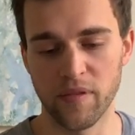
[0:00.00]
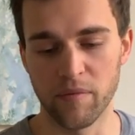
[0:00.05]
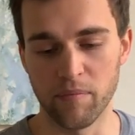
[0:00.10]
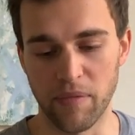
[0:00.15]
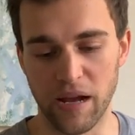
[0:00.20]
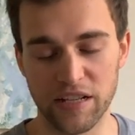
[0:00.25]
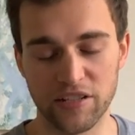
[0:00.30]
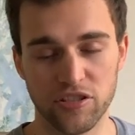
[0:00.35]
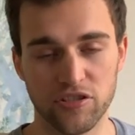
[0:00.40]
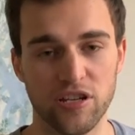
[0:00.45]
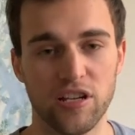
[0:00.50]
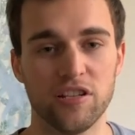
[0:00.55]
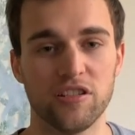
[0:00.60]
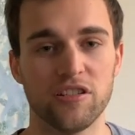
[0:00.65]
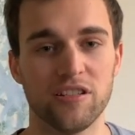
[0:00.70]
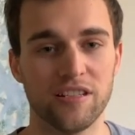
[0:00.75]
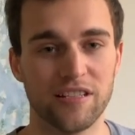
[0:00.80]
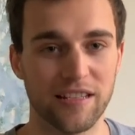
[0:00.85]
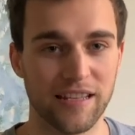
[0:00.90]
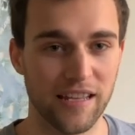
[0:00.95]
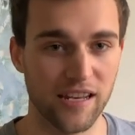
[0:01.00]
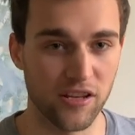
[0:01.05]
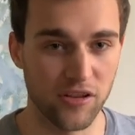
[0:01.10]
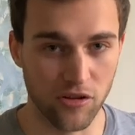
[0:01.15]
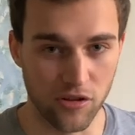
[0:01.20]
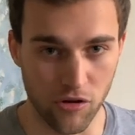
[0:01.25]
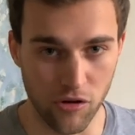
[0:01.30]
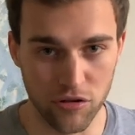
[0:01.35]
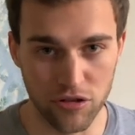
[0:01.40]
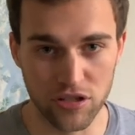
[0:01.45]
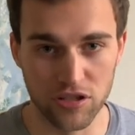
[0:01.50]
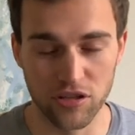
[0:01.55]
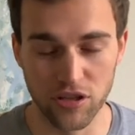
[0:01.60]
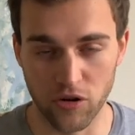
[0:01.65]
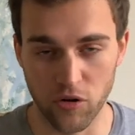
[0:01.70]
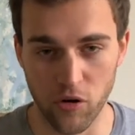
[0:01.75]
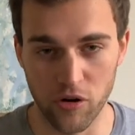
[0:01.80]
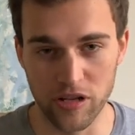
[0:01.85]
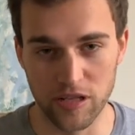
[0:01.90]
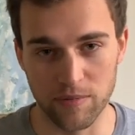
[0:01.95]
My suggestion is to get it close to the
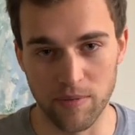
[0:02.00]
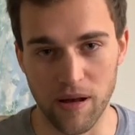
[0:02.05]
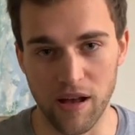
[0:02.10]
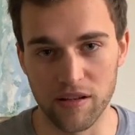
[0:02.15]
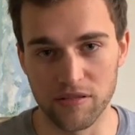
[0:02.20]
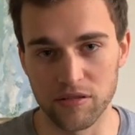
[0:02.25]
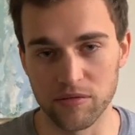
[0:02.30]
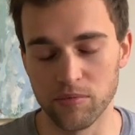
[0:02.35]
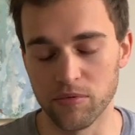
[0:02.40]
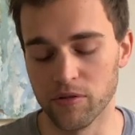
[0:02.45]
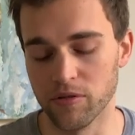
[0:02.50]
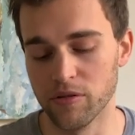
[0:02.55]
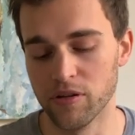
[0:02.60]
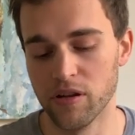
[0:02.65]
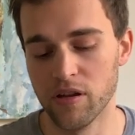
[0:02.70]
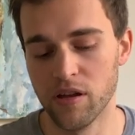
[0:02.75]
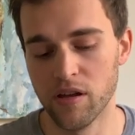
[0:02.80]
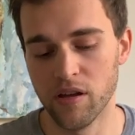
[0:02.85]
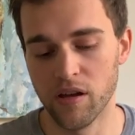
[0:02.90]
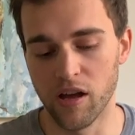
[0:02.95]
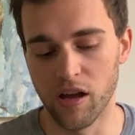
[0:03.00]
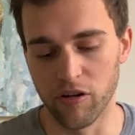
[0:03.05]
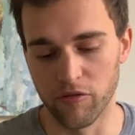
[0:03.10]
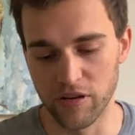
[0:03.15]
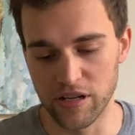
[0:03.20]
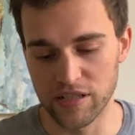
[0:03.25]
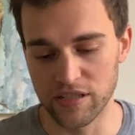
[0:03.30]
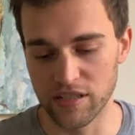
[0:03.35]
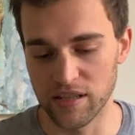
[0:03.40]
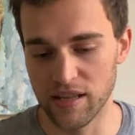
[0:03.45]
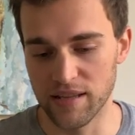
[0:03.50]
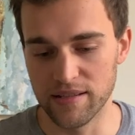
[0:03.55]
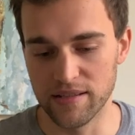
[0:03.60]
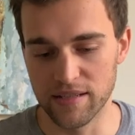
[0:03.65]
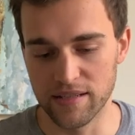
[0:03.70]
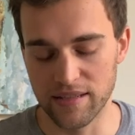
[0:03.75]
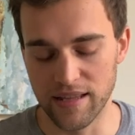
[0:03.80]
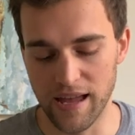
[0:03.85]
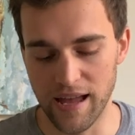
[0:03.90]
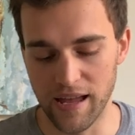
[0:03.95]
groin as possible. Reason
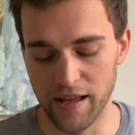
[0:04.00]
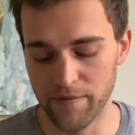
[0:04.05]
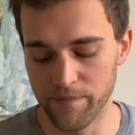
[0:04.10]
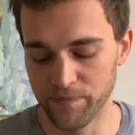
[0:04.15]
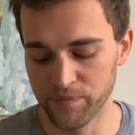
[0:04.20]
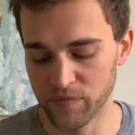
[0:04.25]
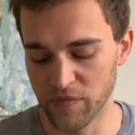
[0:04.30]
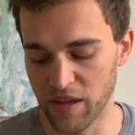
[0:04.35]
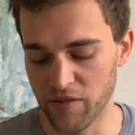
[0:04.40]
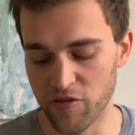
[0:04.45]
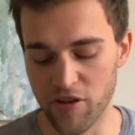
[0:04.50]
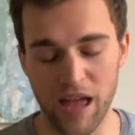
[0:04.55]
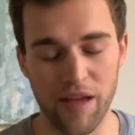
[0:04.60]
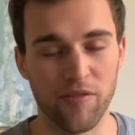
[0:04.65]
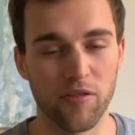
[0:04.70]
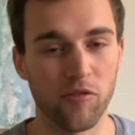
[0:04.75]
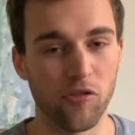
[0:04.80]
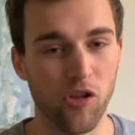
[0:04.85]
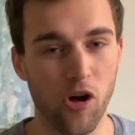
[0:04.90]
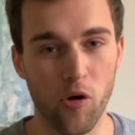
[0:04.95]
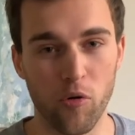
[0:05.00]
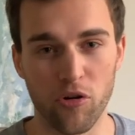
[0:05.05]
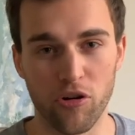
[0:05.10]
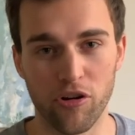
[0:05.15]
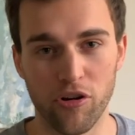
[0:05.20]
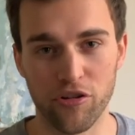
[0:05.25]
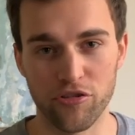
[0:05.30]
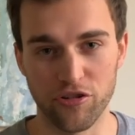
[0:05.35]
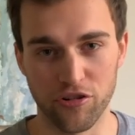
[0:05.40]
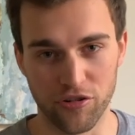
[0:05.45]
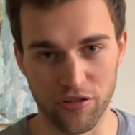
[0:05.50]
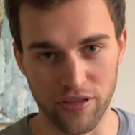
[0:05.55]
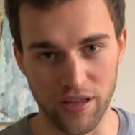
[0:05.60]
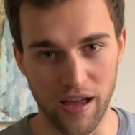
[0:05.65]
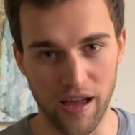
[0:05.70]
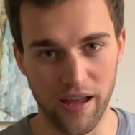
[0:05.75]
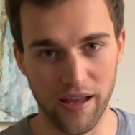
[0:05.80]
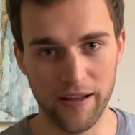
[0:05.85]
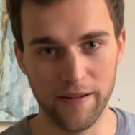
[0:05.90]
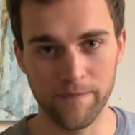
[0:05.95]
is that if you have it lower on your
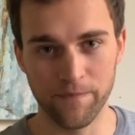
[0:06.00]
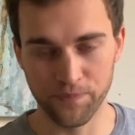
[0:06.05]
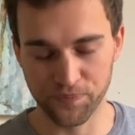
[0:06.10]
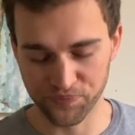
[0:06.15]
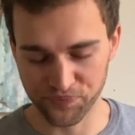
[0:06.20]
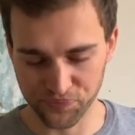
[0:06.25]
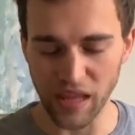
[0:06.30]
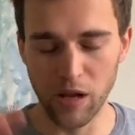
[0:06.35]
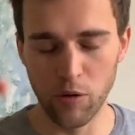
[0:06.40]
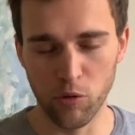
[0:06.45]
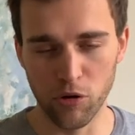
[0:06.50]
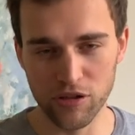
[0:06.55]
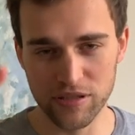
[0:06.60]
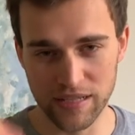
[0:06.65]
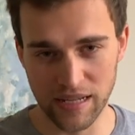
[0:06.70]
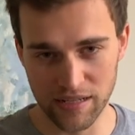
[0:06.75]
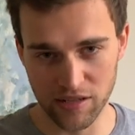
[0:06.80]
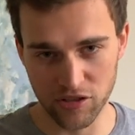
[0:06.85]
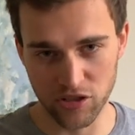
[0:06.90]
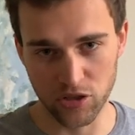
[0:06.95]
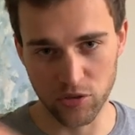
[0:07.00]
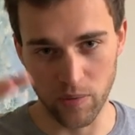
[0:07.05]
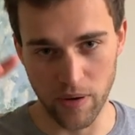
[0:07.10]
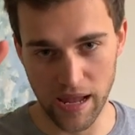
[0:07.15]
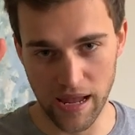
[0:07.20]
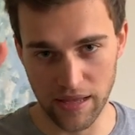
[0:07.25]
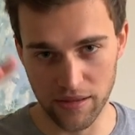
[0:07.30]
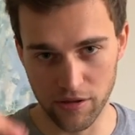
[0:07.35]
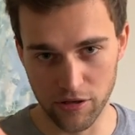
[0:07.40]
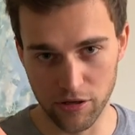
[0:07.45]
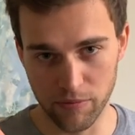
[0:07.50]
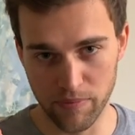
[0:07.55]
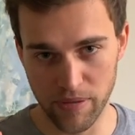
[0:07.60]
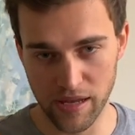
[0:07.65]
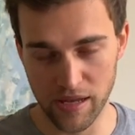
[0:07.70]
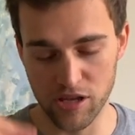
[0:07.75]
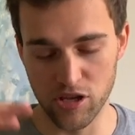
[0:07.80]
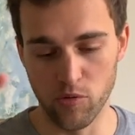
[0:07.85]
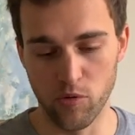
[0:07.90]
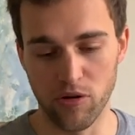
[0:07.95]
thigh, it will tend to sway a little
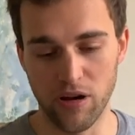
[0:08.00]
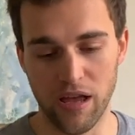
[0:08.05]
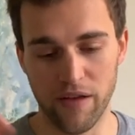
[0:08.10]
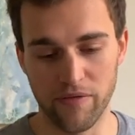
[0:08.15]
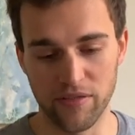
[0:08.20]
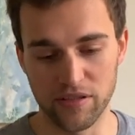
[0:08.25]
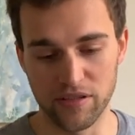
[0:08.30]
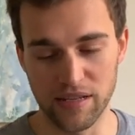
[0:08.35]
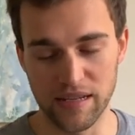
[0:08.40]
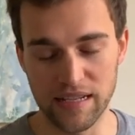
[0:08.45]
bit. You won't have as